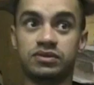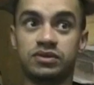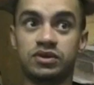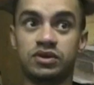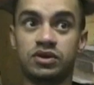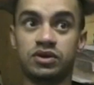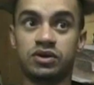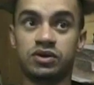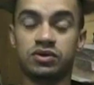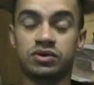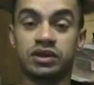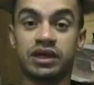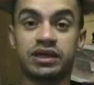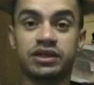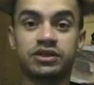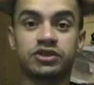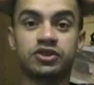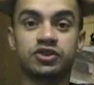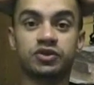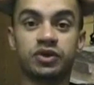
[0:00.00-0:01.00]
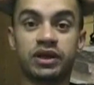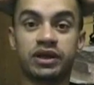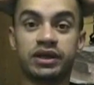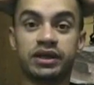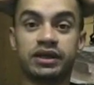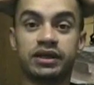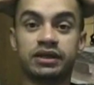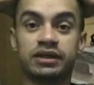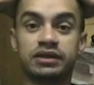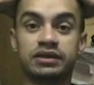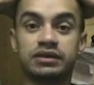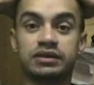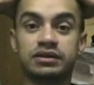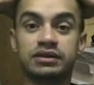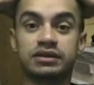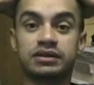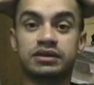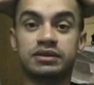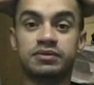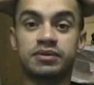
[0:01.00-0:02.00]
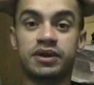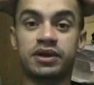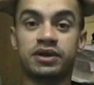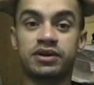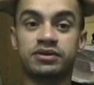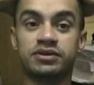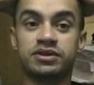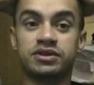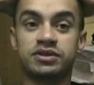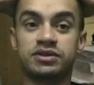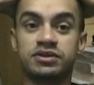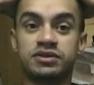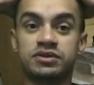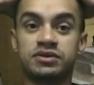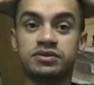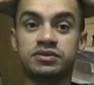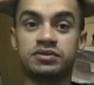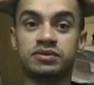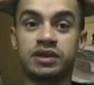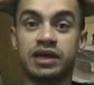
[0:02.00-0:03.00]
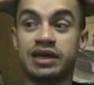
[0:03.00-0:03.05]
you know, like Katrina compared to